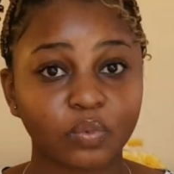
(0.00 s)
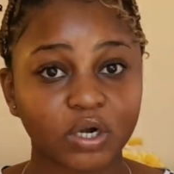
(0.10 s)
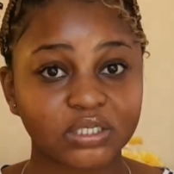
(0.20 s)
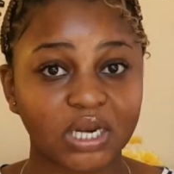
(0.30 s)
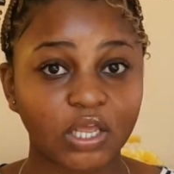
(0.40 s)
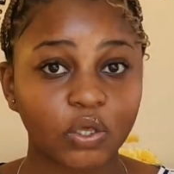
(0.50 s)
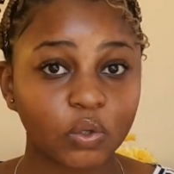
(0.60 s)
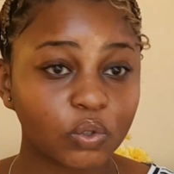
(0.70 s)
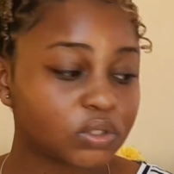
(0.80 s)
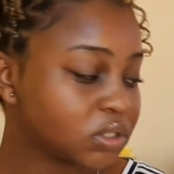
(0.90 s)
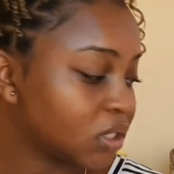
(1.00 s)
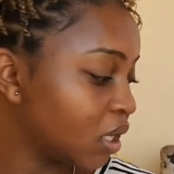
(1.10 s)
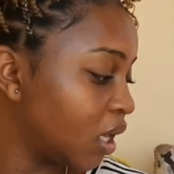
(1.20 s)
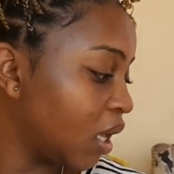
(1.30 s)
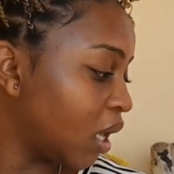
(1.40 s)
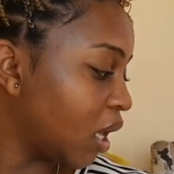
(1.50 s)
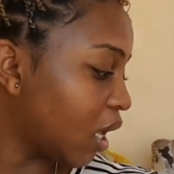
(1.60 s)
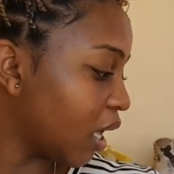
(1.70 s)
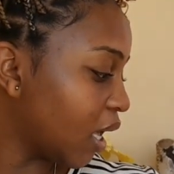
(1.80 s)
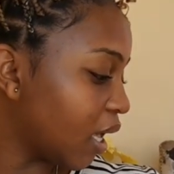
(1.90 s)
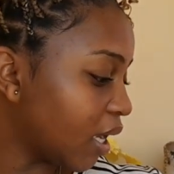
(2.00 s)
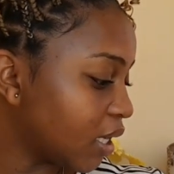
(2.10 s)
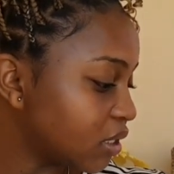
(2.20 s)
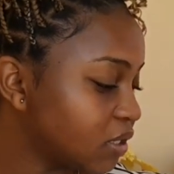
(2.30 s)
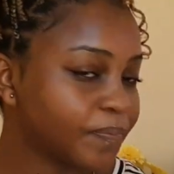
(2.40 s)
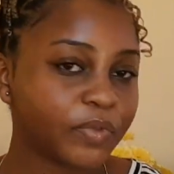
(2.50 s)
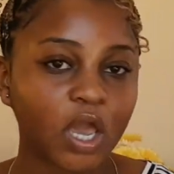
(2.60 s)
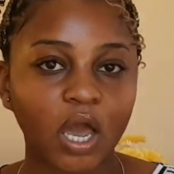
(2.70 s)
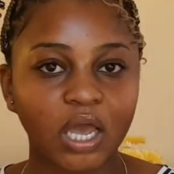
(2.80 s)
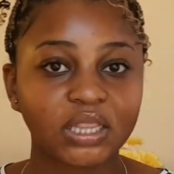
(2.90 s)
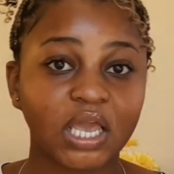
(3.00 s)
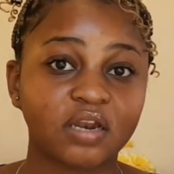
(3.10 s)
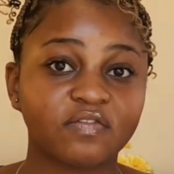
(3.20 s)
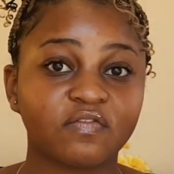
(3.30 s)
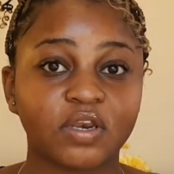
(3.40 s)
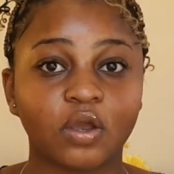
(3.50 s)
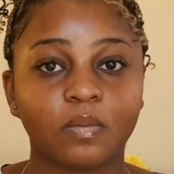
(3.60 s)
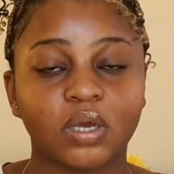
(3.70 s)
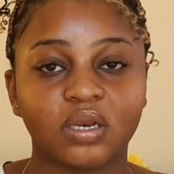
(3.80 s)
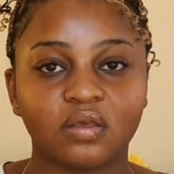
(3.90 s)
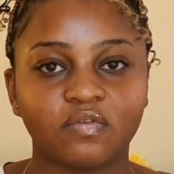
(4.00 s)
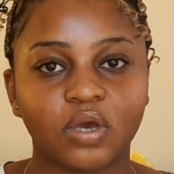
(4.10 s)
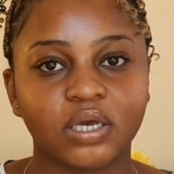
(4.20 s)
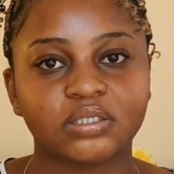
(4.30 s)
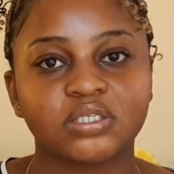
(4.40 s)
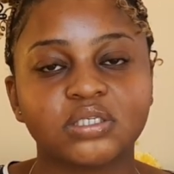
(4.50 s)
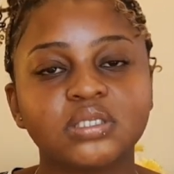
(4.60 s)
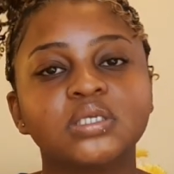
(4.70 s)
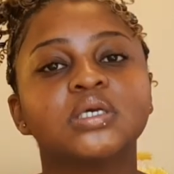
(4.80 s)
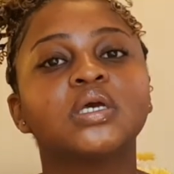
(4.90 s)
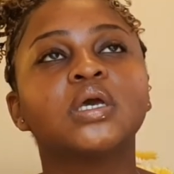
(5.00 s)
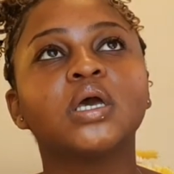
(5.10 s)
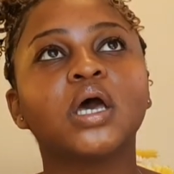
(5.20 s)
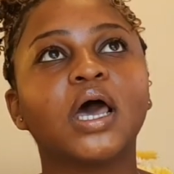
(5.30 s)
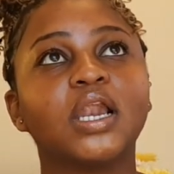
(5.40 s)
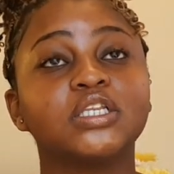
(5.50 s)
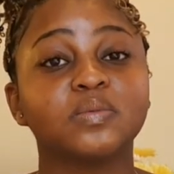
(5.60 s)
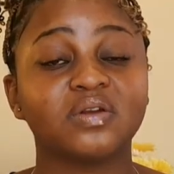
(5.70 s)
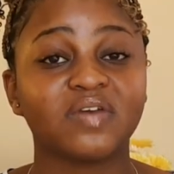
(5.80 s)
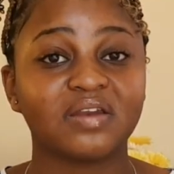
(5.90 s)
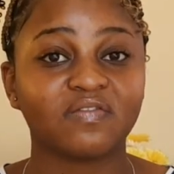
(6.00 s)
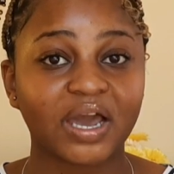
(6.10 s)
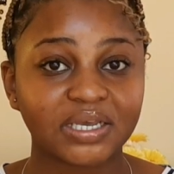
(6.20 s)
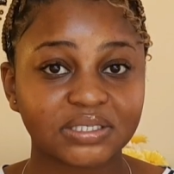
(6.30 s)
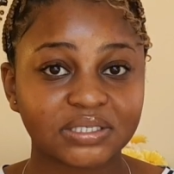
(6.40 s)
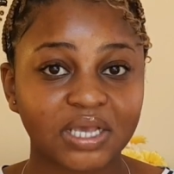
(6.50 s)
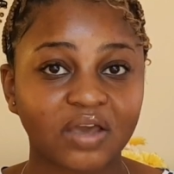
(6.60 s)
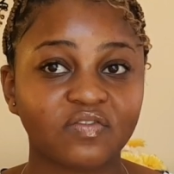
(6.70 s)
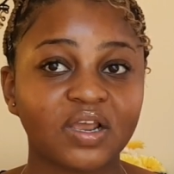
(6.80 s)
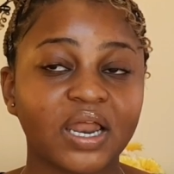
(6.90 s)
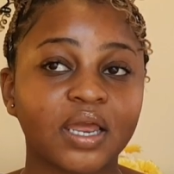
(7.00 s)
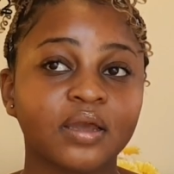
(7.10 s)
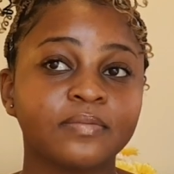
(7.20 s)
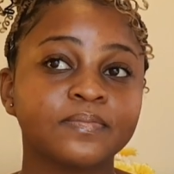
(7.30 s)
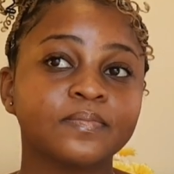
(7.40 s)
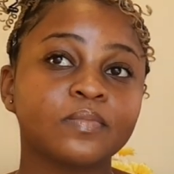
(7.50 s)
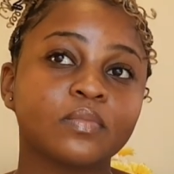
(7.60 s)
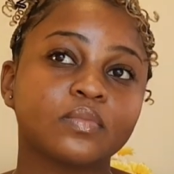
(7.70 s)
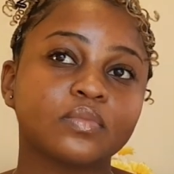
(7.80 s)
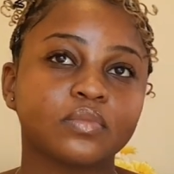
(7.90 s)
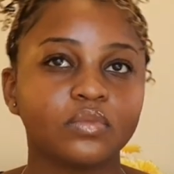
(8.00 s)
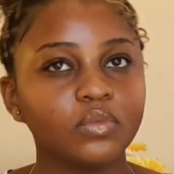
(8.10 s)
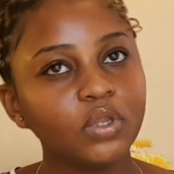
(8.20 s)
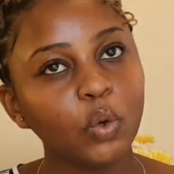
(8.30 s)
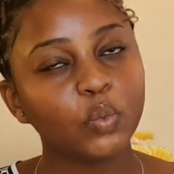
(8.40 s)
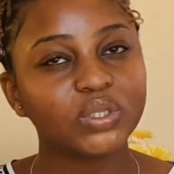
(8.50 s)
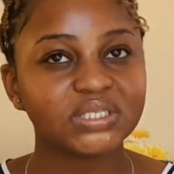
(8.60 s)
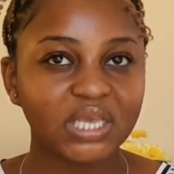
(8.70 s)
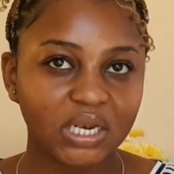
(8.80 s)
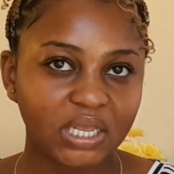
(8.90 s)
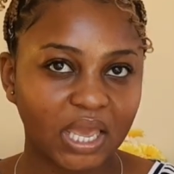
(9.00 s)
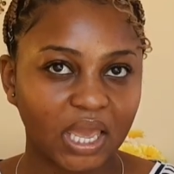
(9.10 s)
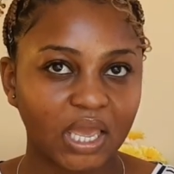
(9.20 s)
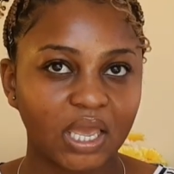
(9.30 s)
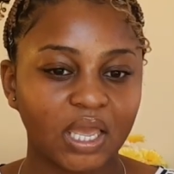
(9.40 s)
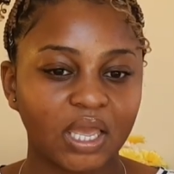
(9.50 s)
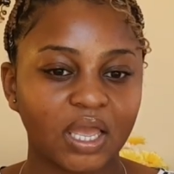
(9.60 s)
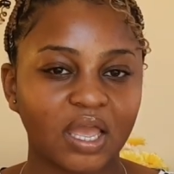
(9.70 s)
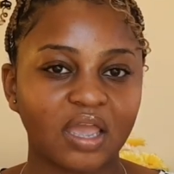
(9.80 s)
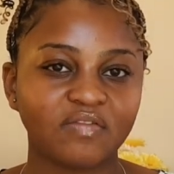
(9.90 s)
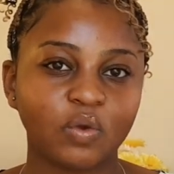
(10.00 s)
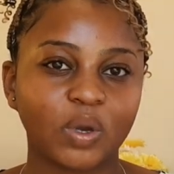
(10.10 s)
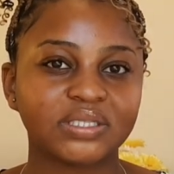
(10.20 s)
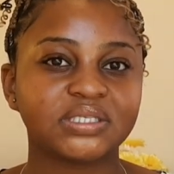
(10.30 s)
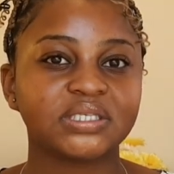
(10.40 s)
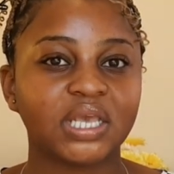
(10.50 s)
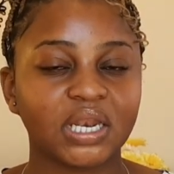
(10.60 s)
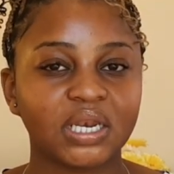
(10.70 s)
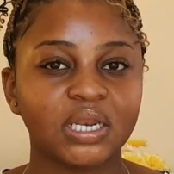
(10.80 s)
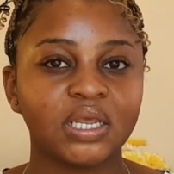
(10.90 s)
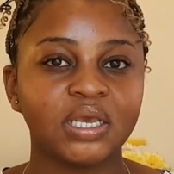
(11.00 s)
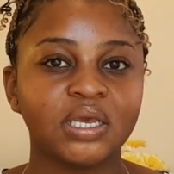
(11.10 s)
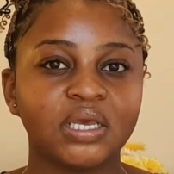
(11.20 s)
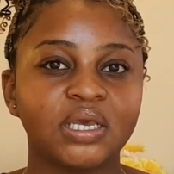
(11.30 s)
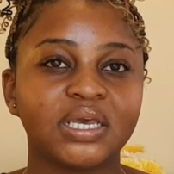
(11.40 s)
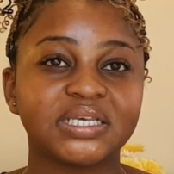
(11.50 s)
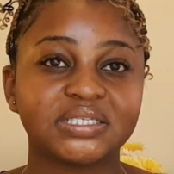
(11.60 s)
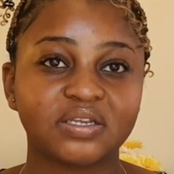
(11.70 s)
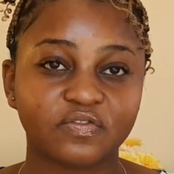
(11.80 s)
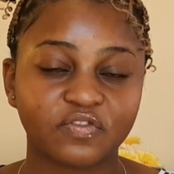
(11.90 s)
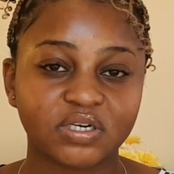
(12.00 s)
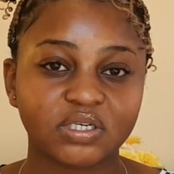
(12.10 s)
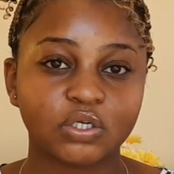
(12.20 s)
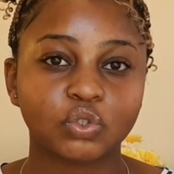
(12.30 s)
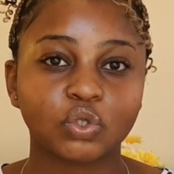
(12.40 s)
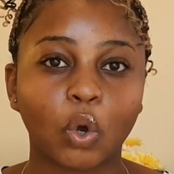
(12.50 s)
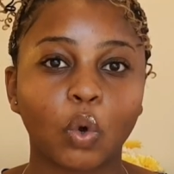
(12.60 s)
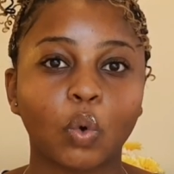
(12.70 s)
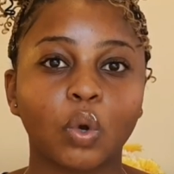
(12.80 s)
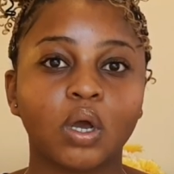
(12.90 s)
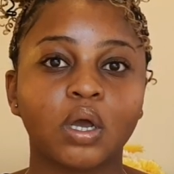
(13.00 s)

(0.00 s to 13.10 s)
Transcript: products that I use. And yeah, at the end of the video, I'm gonna give you guys just a little bit of advice. I feel like with skincare, everyone's skin is different. So